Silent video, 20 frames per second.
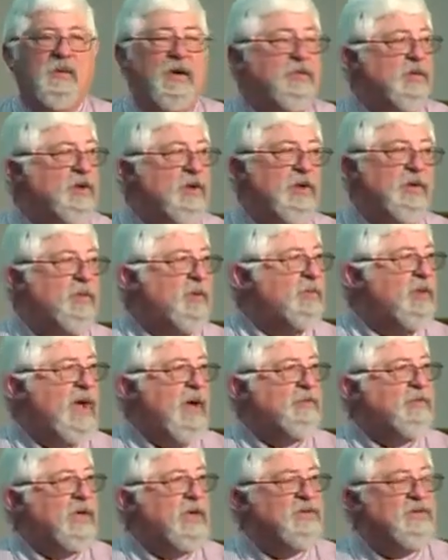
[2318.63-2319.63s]
Maybe you need to be
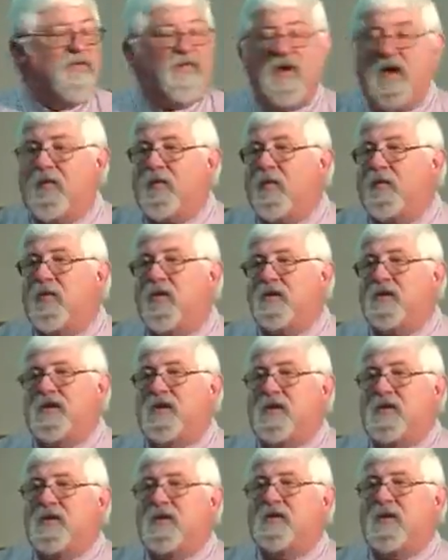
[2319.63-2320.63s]
baptized. You've never put
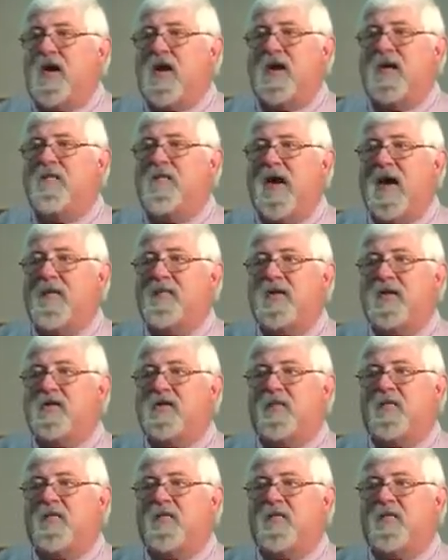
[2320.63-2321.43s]
Jesus on in baptism.